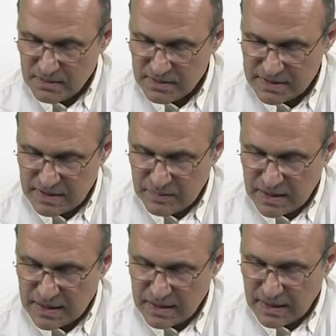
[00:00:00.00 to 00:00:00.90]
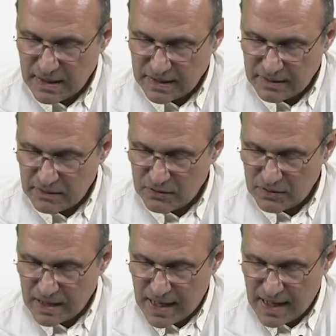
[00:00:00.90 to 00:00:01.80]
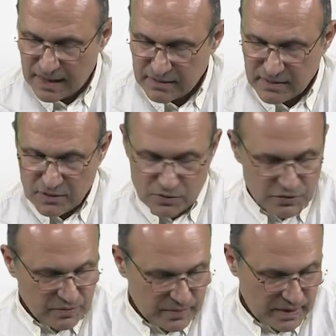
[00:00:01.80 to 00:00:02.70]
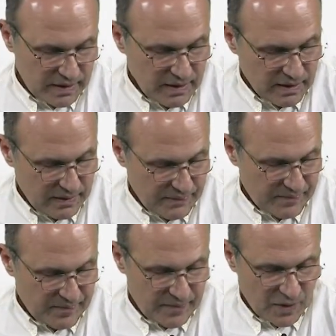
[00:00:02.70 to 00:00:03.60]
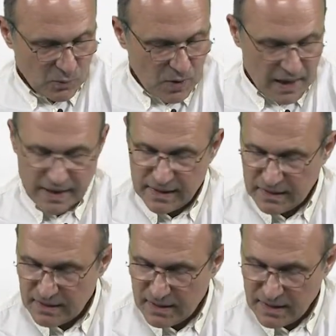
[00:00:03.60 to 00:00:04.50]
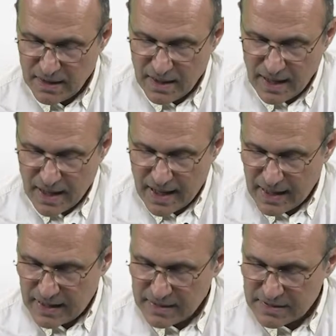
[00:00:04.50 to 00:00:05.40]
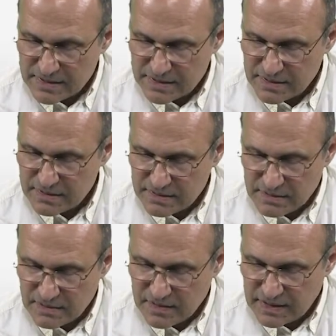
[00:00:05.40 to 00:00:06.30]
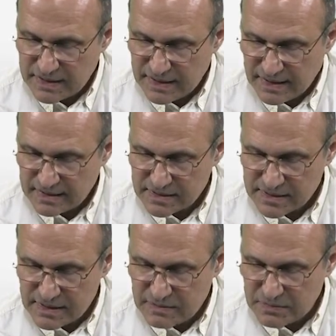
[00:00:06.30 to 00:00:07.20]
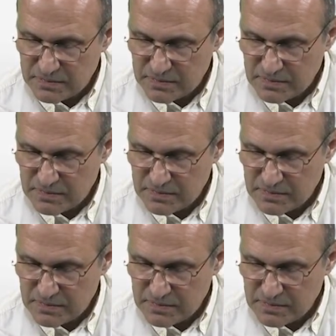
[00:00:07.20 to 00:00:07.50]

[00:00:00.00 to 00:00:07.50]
Similarly, I can look at the codomain, Y, as the direct sum